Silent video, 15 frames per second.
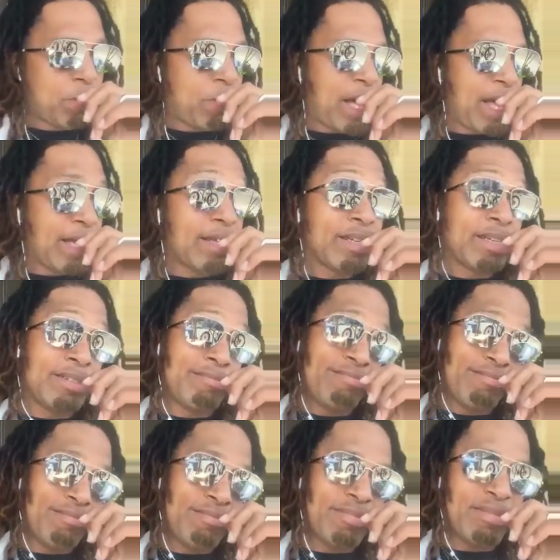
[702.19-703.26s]
my,
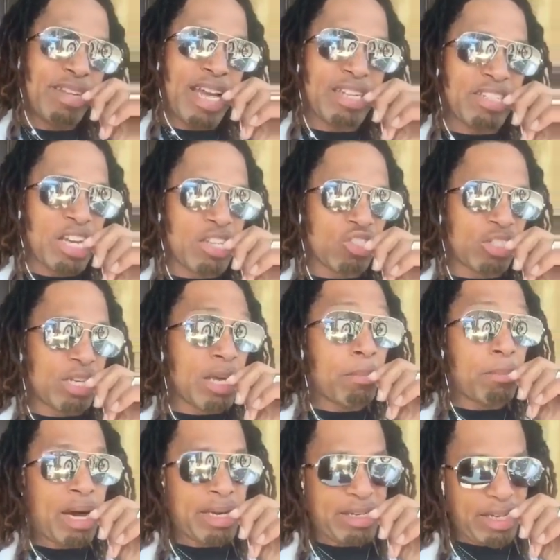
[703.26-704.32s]
like Deja said,
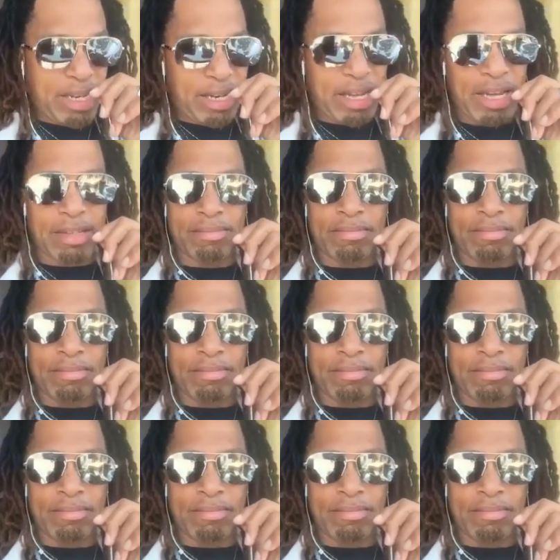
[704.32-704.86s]
my DNA.